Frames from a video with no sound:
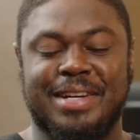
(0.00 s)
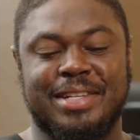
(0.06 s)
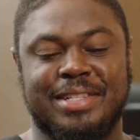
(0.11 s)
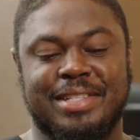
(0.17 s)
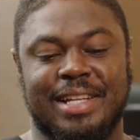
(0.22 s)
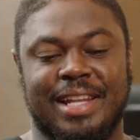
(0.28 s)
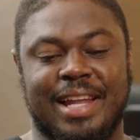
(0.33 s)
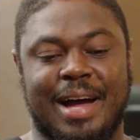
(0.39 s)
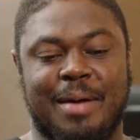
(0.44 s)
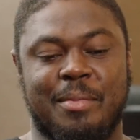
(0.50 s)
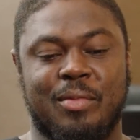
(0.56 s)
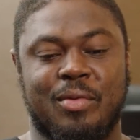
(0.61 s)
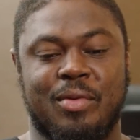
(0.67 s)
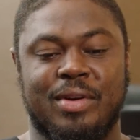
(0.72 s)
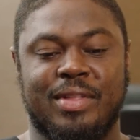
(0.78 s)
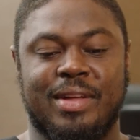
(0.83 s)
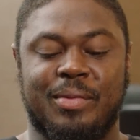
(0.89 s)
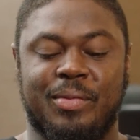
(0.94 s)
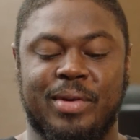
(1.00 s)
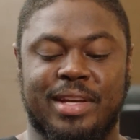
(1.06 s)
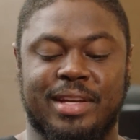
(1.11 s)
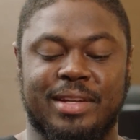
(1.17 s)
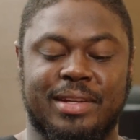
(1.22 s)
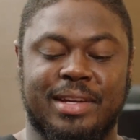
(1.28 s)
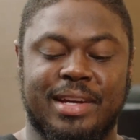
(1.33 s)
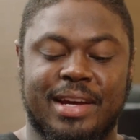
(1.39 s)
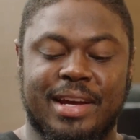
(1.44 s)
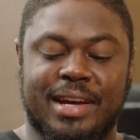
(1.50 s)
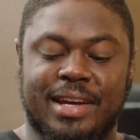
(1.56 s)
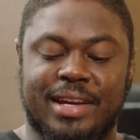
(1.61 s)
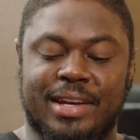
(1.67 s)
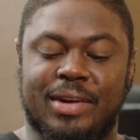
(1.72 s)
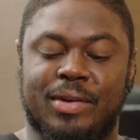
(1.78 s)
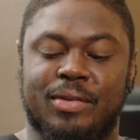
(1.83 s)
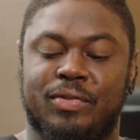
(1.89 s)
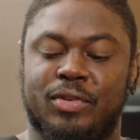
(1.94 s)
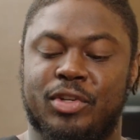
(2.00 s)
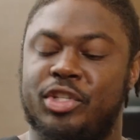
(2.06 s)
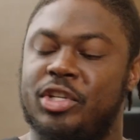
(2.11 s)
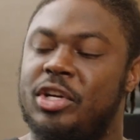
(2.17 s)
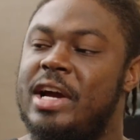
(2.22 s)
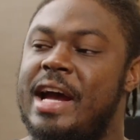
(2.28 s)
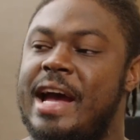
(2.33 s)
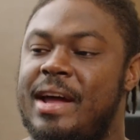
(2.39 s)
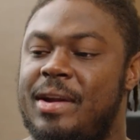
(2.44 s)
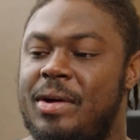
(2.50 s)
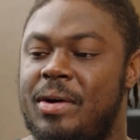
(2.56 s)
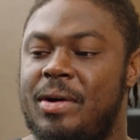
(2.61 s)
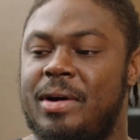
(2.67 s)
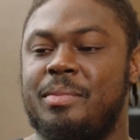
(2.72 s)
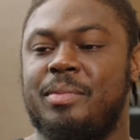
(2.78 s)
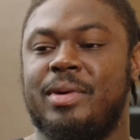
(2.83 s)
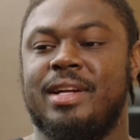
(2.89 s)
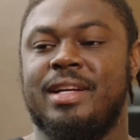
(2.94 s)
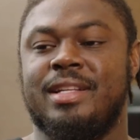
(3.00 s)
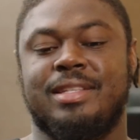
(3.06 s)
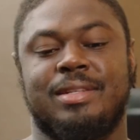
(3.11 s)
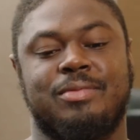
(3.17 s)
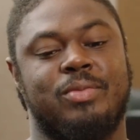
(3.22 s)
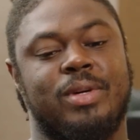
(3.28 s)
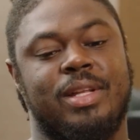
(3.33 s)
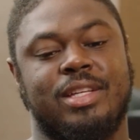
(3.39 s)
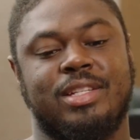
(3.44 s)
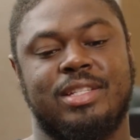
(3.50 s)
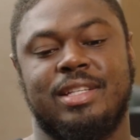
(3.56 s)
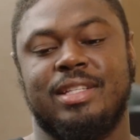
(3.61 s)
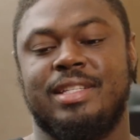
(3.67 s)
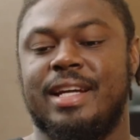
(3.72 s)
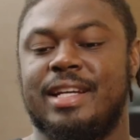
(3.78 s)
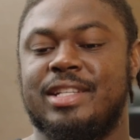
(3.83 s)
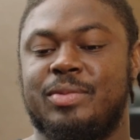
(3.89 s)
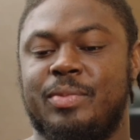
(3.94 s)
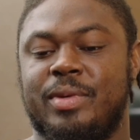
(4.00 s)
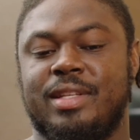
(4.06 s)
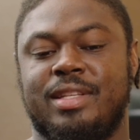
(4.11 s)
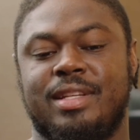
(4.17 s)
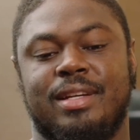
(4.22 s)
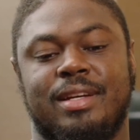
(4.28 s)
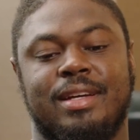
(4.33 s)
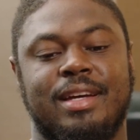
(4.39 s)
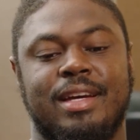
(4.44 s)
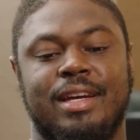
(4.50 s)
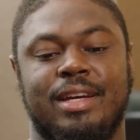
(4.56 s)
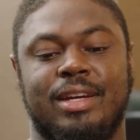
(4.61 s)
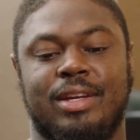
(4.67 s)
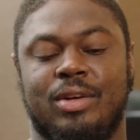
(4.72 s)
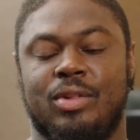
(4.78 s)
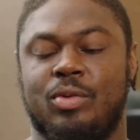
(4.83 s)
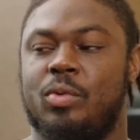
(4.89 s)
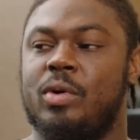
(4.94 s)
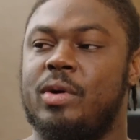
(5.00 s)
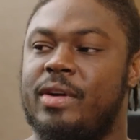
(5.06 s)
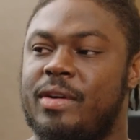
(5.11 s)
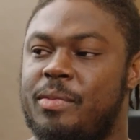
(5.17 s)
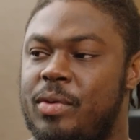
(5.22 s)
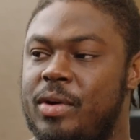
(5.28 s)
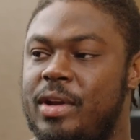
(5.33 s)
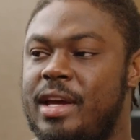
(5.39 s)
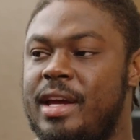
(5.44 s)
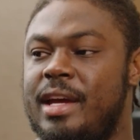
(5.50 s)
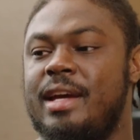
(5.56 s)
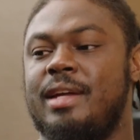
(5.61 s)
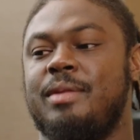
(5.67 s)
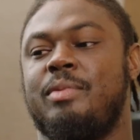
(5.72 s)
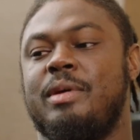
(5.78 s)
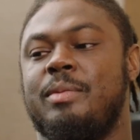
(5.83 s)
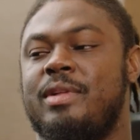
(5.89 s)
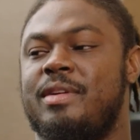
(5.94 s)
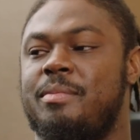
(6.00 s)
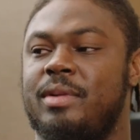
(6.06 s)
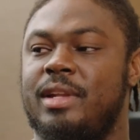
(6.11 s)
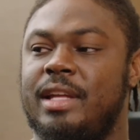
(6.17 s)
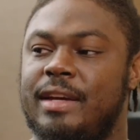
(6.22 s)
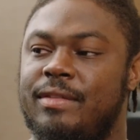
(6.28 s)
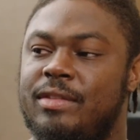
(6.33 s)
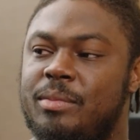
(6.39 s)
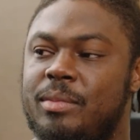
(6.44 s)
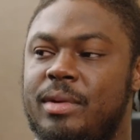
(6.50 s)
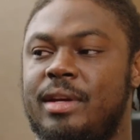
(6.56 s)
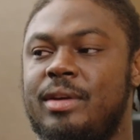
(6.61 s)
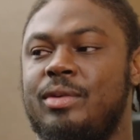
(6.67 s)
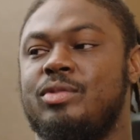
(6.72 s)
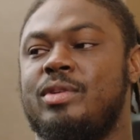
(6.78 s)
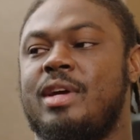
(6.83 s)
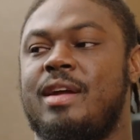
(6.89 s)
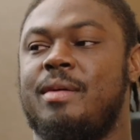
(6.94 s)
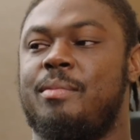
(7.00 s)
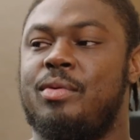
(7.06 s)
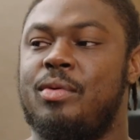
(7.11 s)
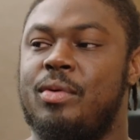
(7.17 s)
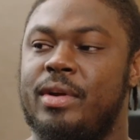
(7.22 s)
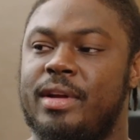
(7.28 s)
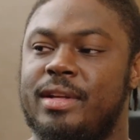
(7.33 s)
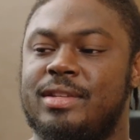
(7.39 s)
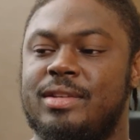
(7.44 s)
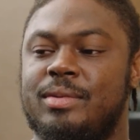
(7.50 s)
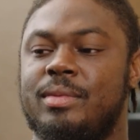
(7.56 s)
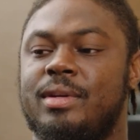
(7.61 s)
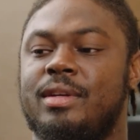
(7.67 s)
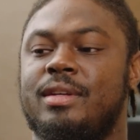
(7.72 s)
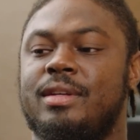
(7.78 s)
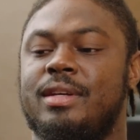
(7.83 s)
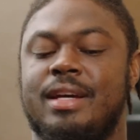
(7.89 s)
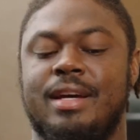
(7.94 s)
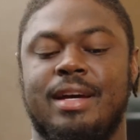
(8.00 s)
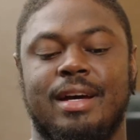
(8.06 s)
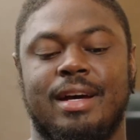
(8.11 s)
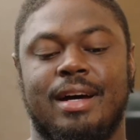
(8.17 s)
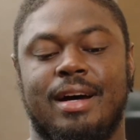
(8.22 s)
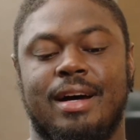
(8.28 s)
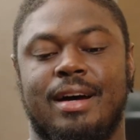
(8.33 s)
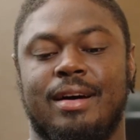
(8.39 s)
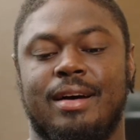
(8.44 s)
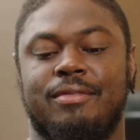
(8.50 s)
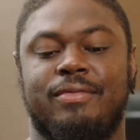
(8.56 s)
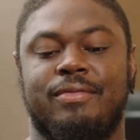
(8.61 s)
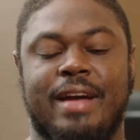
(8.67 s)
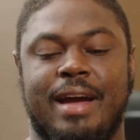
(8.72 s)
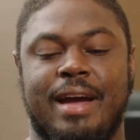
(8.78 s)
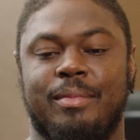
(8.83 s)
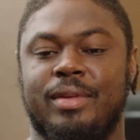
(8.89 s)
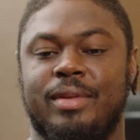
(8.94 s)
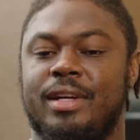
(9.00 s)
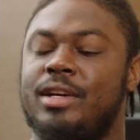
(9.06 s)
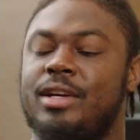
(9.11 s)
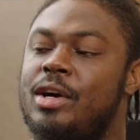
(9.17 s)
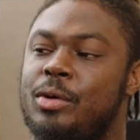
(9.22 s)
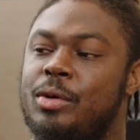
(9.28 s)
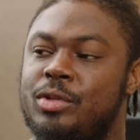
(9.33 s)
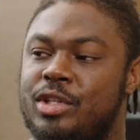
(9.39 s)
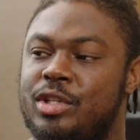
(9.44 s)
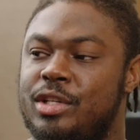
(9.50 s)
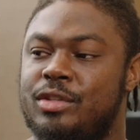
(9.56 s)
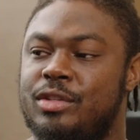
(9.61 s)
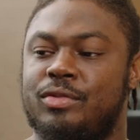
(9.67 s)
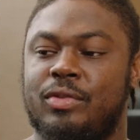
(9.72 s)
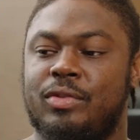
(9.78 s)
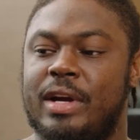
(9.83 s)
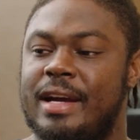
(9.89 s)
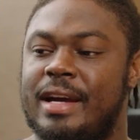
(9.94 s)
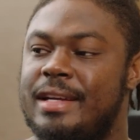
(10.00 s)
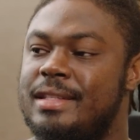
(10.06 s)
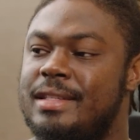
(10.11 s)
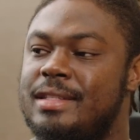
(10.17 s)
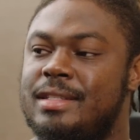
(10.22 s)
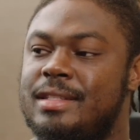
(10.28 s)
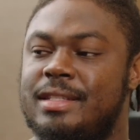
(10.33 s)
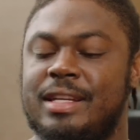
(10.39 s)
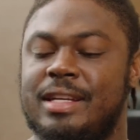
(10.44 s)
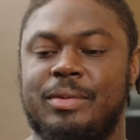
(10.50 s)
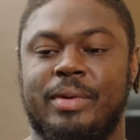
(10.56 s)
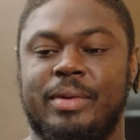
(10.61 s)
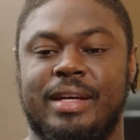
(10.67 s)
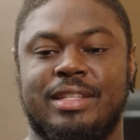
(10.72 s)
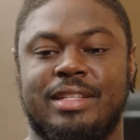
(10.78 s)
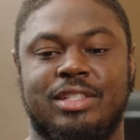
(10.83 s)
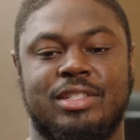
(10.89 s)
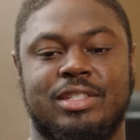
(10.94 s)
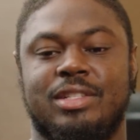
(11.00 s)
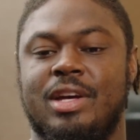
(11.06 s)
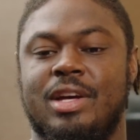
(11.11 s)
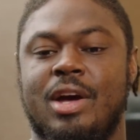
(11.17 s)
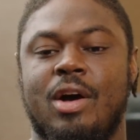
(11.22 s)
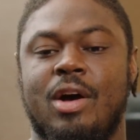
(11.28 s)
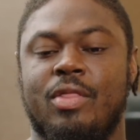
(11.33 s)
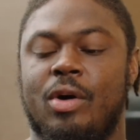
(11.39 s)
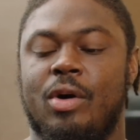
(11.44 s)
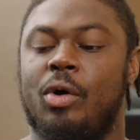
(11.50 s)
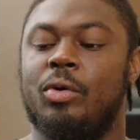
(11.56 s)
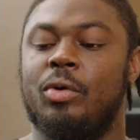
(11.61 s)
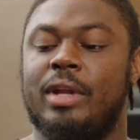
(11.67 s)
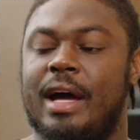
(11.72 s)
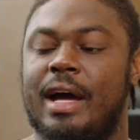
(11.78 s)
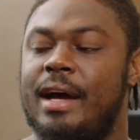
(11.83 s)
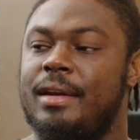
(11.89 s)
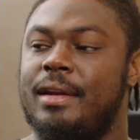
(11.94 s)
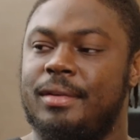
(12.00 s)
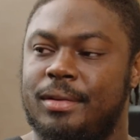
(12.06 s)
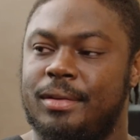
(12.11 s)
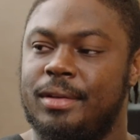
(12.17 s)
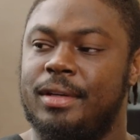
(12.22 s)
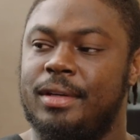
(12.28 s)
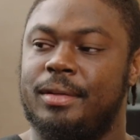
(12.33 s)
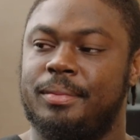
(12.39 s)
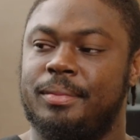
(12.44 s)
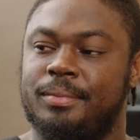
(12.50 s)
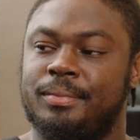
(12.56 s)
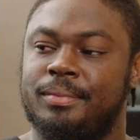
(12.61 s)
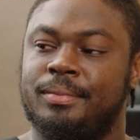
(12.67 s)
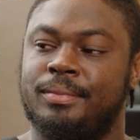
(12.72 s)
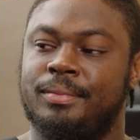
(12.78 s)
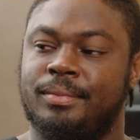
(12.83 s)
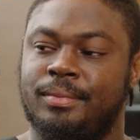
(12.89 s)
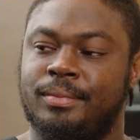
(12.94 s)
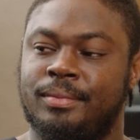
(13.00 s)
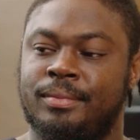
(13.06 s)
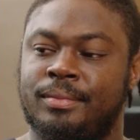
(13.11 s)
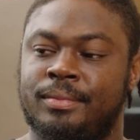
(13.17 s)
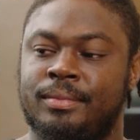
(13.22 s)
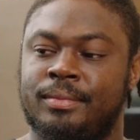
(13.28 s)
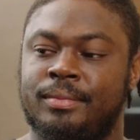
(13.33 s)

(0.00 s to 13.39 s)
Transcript: there's a lot more that we can, you know, for sure add on, but it's really just a testament to you know the work I put in, people that believed in me, who's kind of poured into me, uh, family, coaches, friends, teammates, just the whole nine. You know. What about